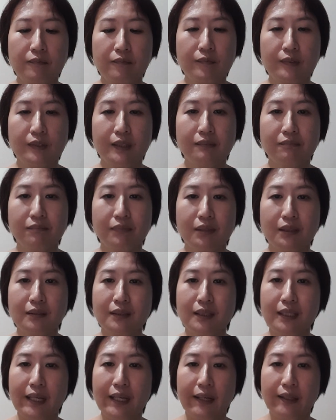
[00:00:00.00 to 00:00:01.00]

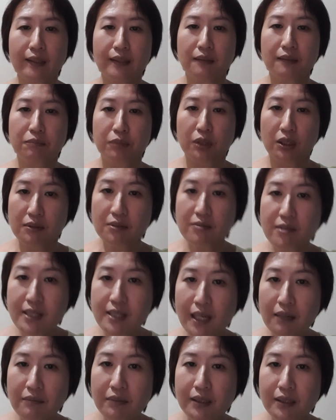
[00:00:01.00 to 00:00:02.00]
symbols like the problem
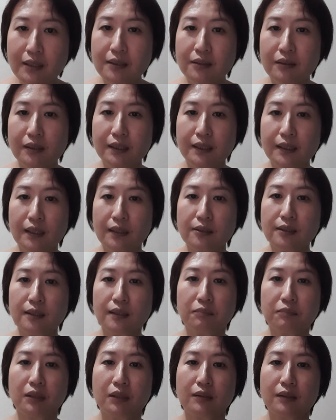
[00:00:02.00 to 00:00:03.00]
star, because it will tell us
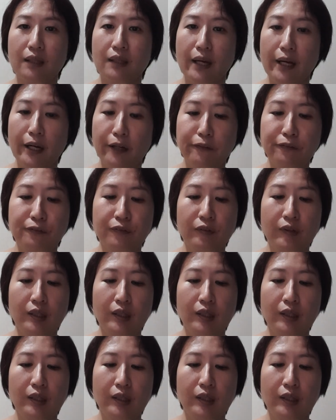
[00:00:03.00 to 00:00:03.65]
about the health